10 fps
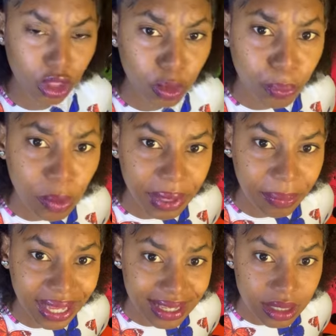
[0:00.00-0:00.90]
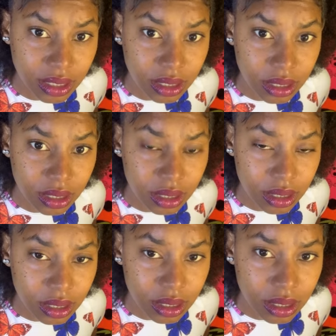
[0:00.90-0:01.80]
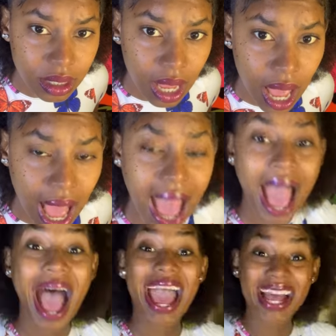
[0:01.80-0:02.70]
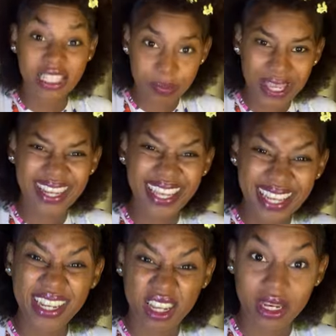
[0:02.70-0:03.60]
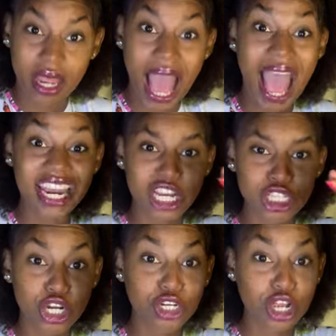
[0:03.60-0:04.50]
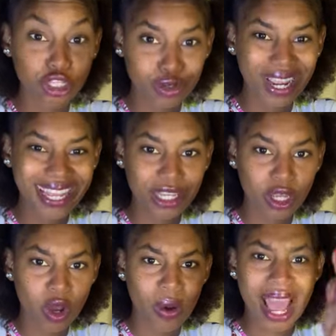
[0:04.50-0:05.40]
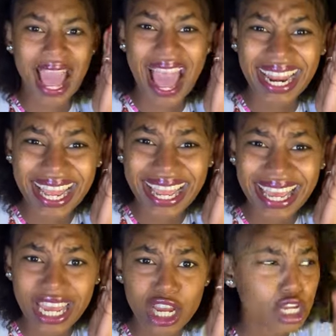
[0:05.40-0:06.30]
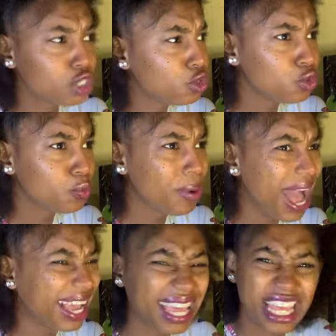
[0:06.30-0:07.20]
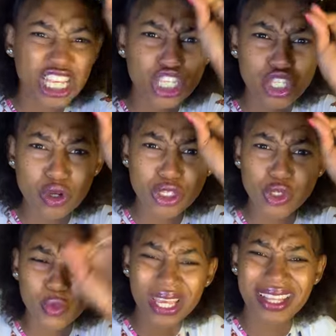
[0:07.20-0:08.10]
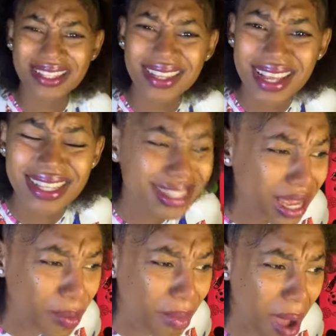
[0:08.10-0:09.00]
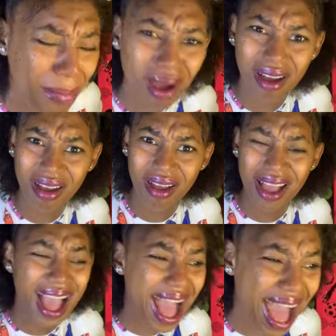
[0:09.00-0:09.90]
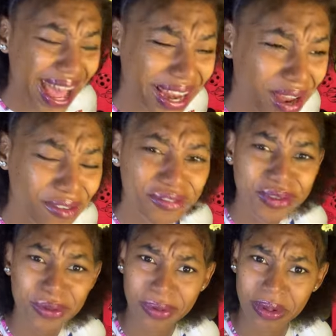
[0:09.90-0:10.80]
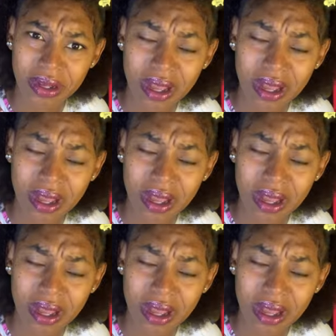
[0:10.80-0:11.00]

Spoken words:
The problem is, I had to be cleaning and I turn on the radio and I hear Tupac. He's so sweet. Dear mama, I love you.